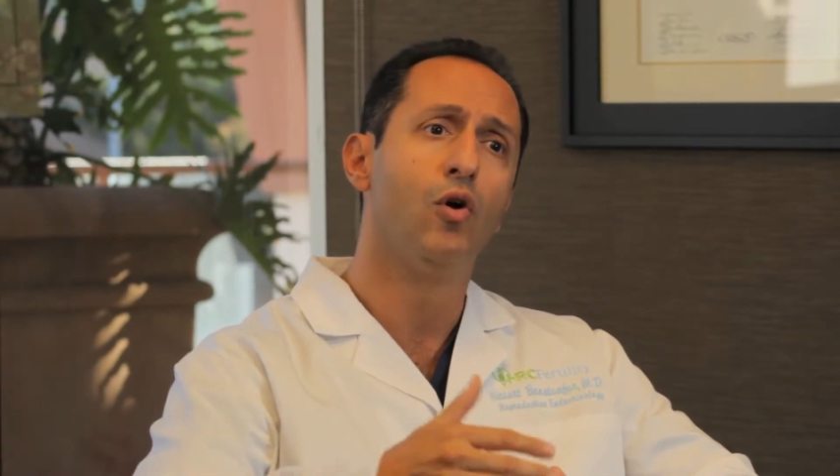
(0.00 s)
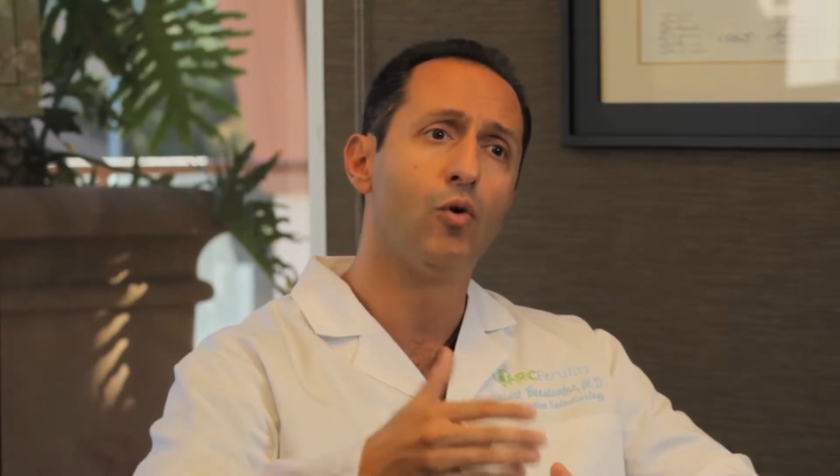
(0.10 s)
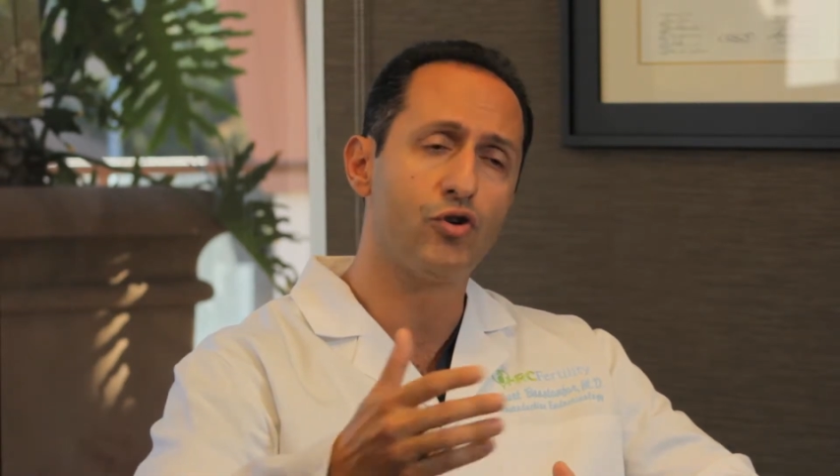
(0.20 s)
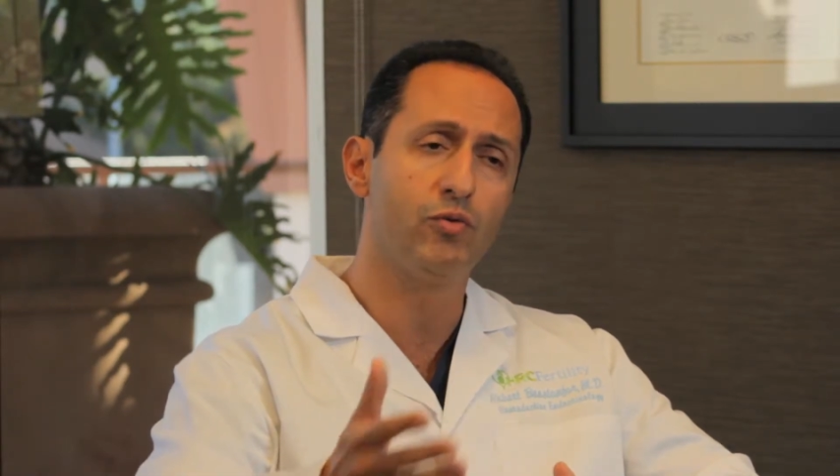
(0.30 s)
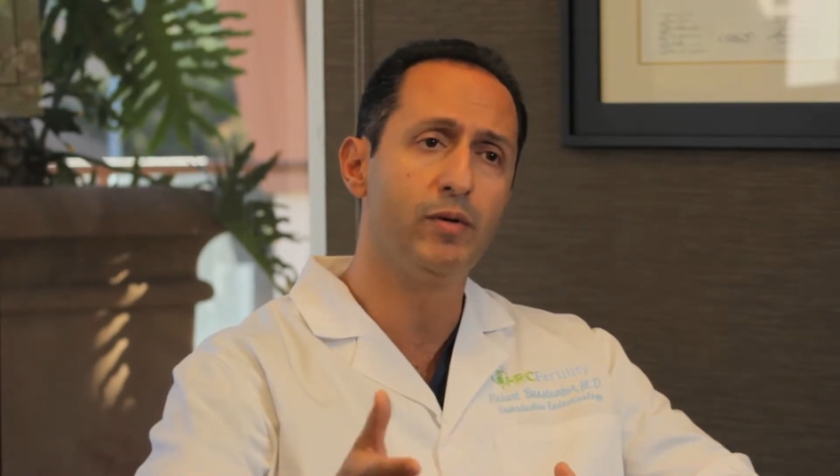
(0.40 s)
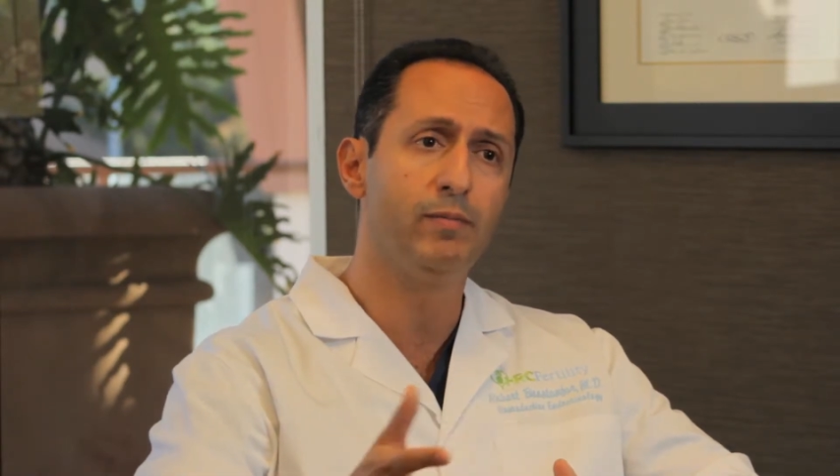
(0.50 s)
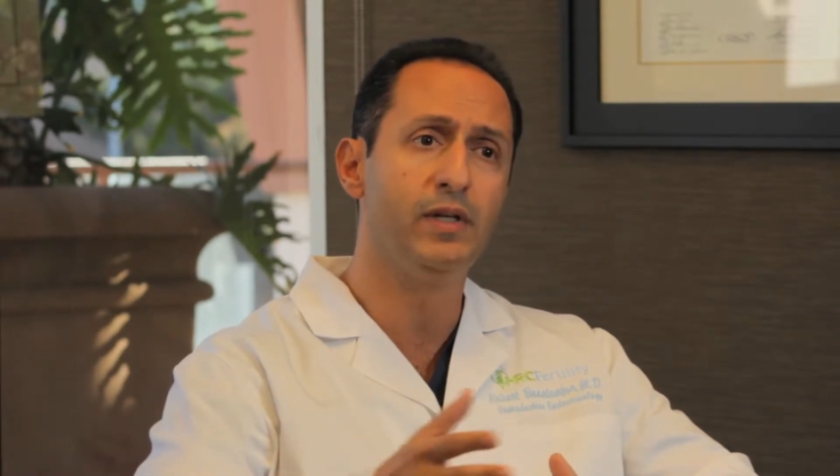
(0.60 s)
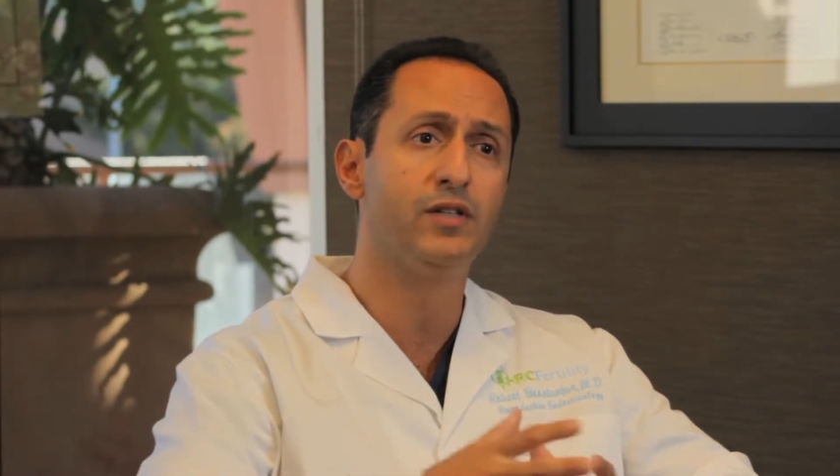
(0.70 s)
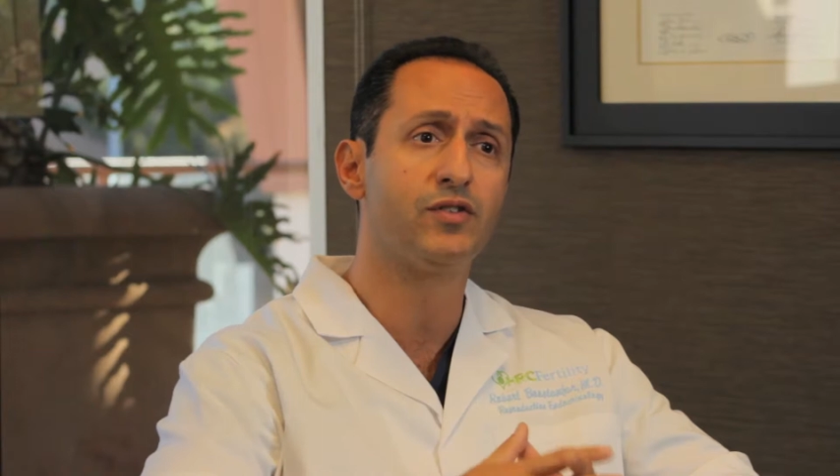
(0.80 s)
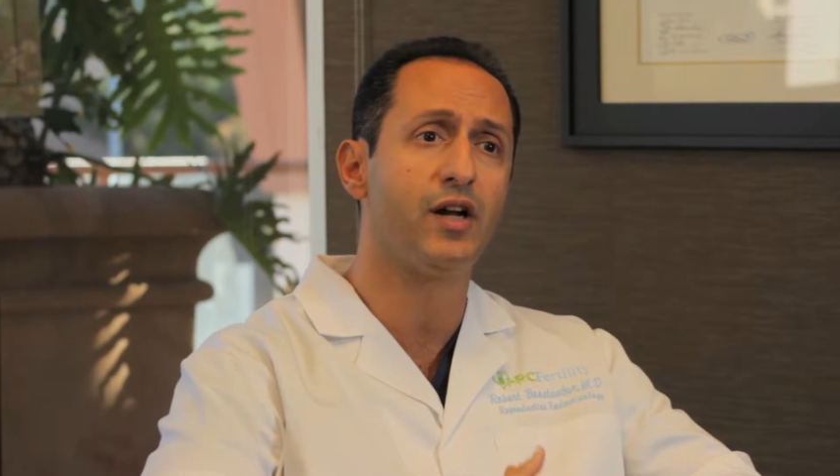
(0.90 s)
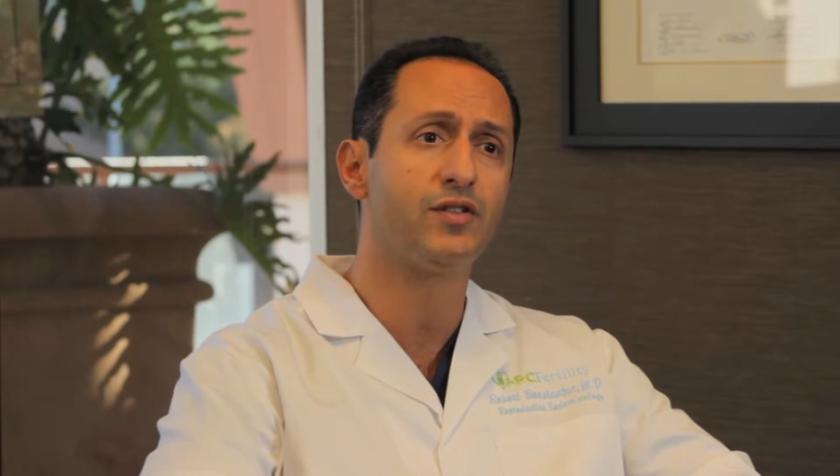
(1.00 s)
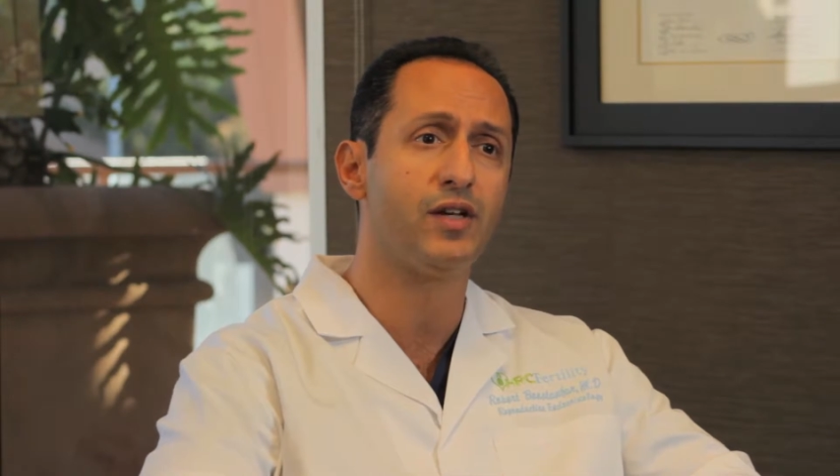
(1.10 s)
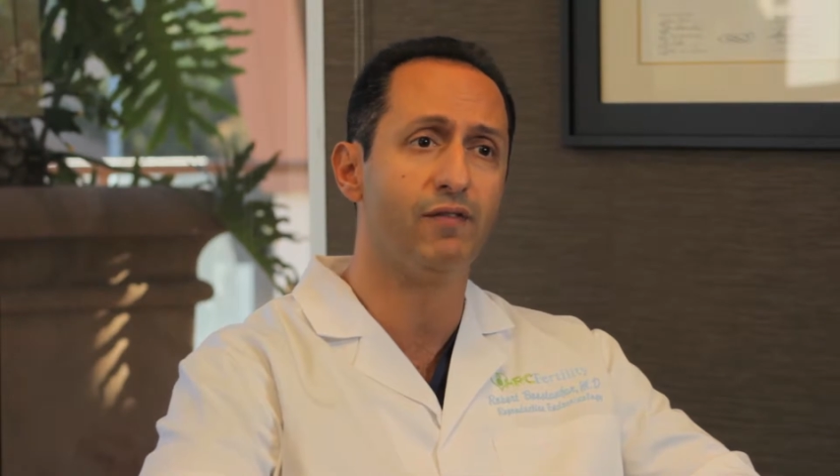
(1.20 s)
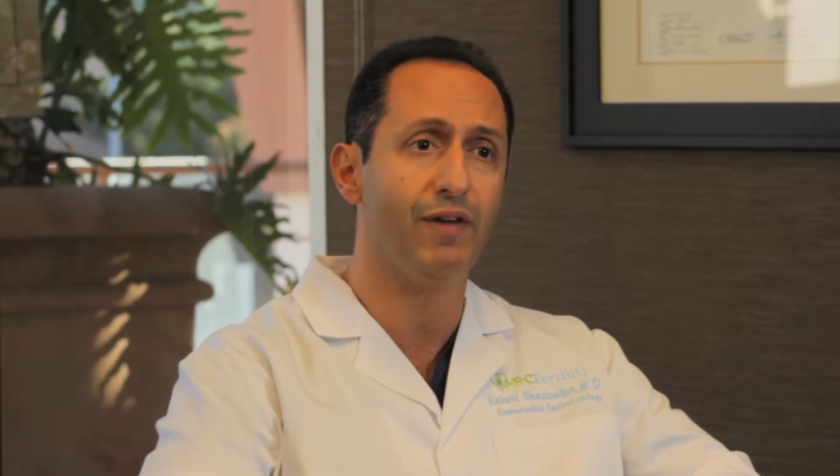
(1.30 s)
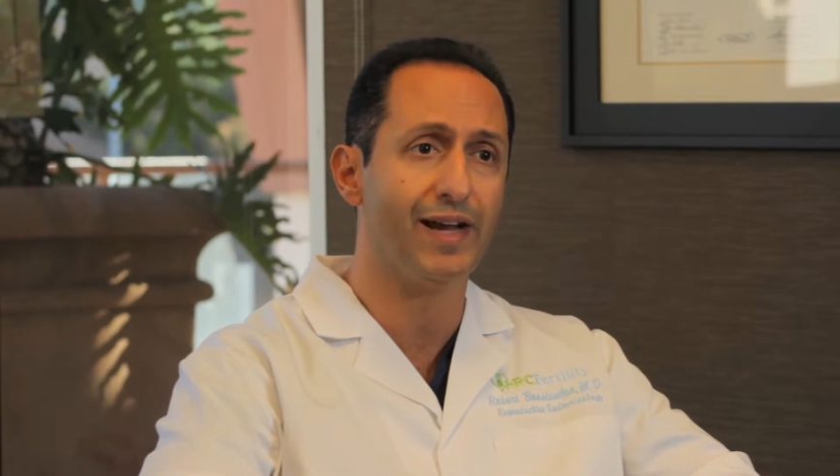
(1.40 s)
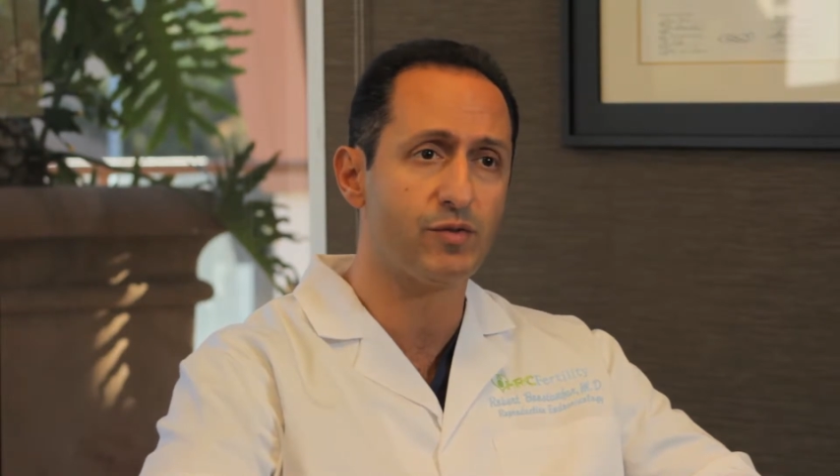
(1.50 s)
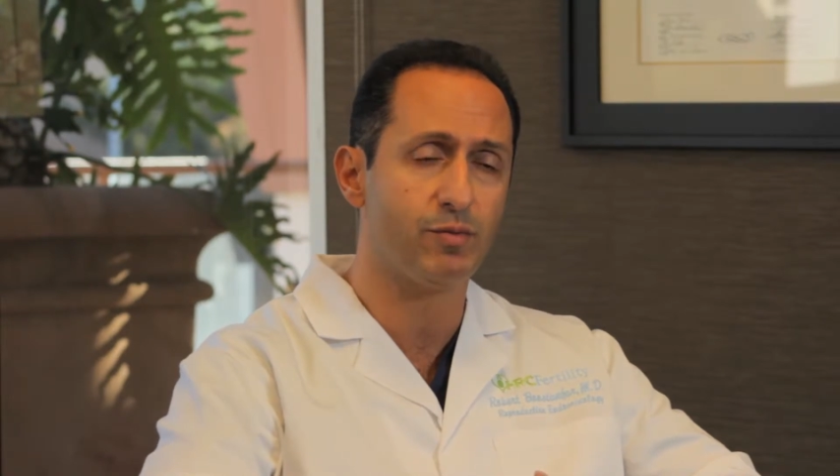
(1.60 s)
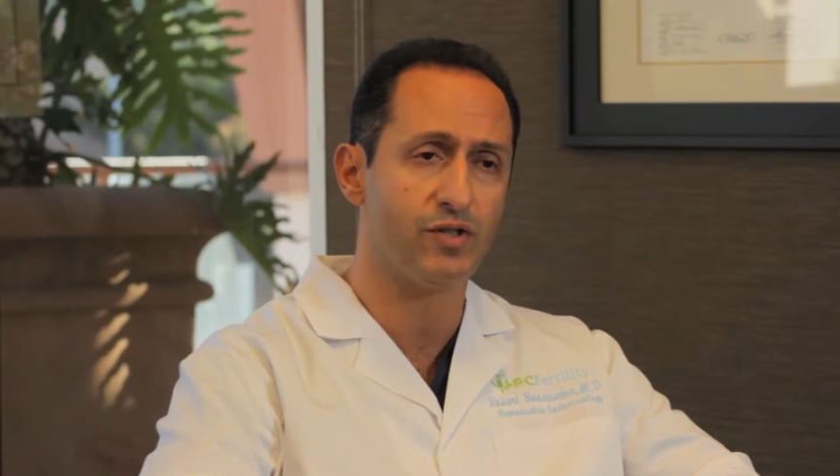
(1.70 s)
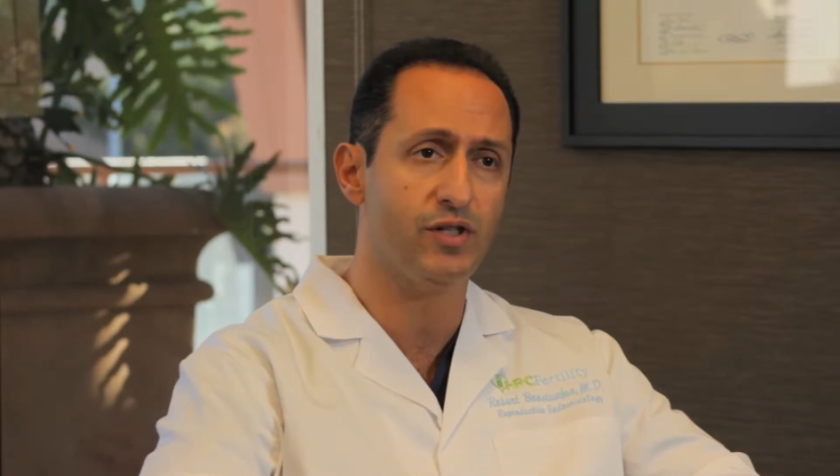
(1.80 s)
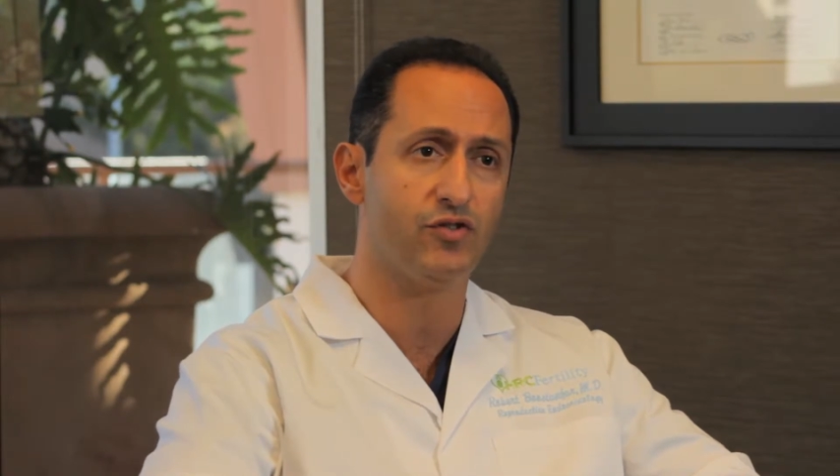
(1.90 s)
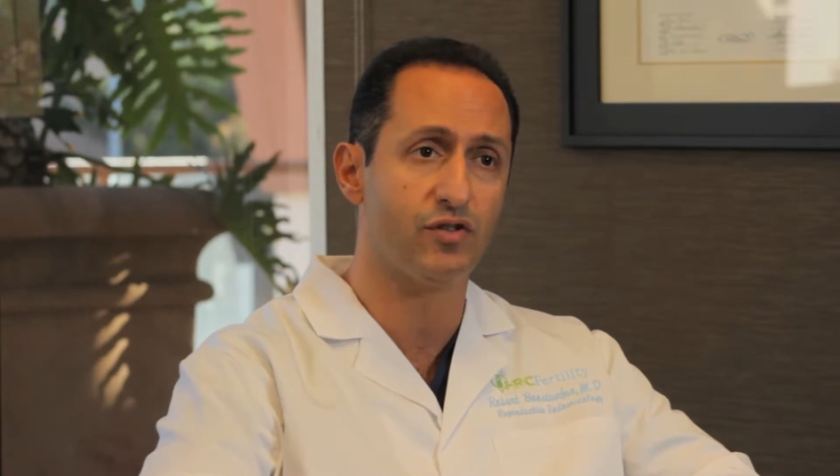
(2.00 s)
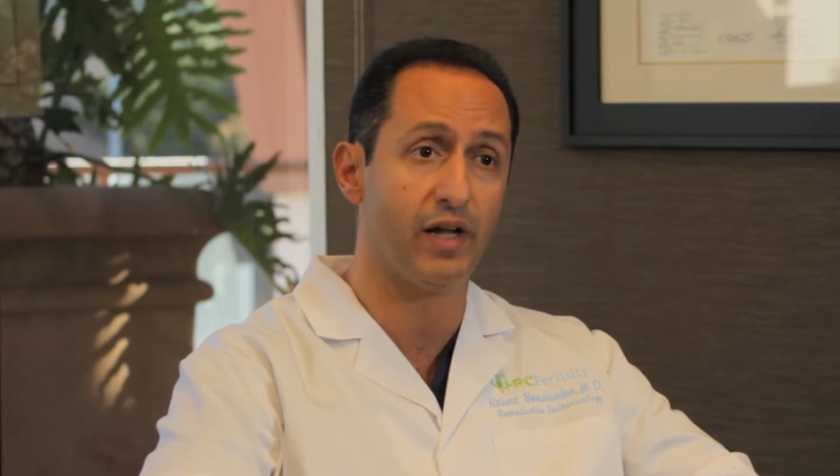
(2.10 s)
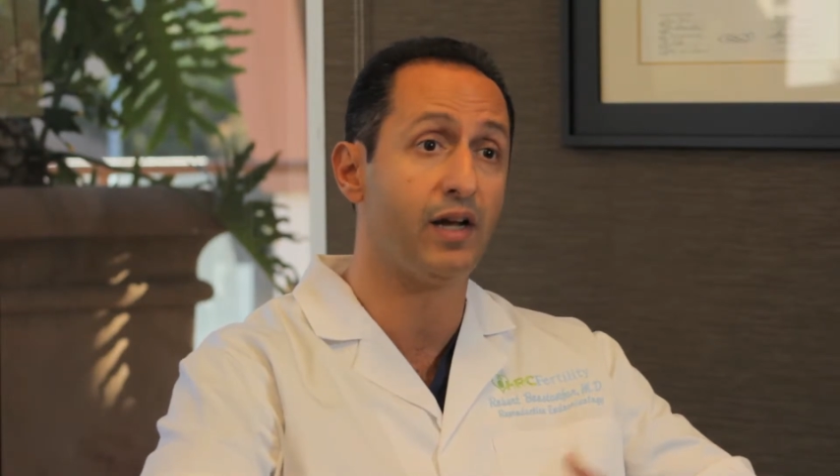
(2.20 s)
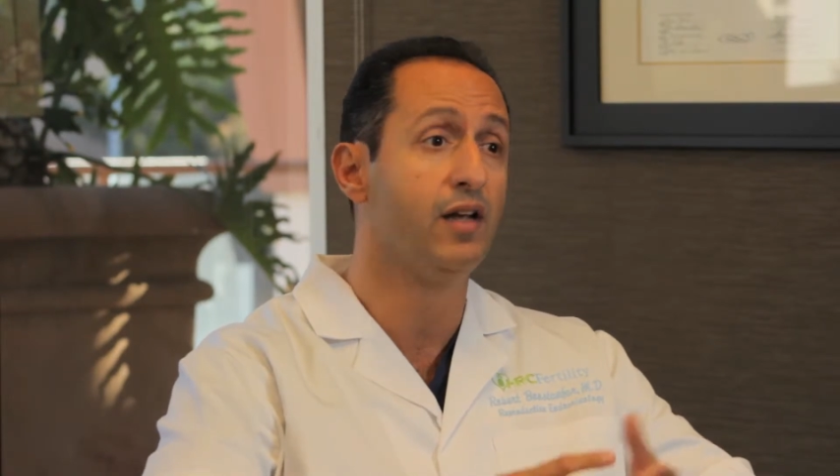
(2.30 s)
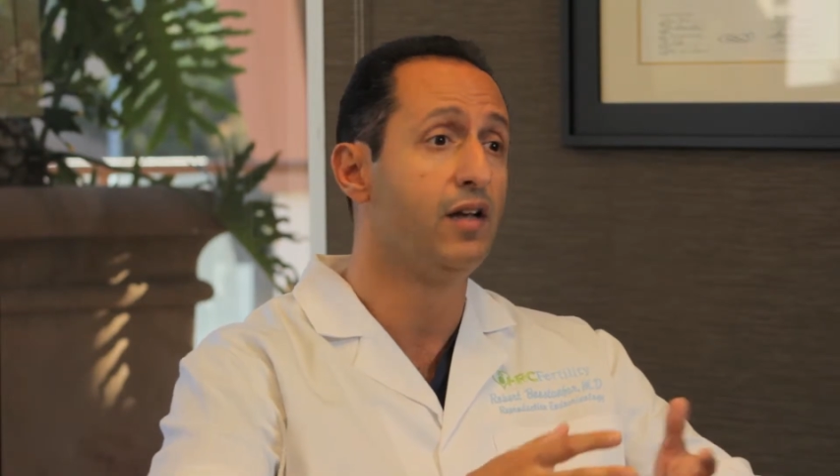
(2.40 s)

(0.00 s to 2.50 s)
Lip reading: Or should we be discussing advanced procedures like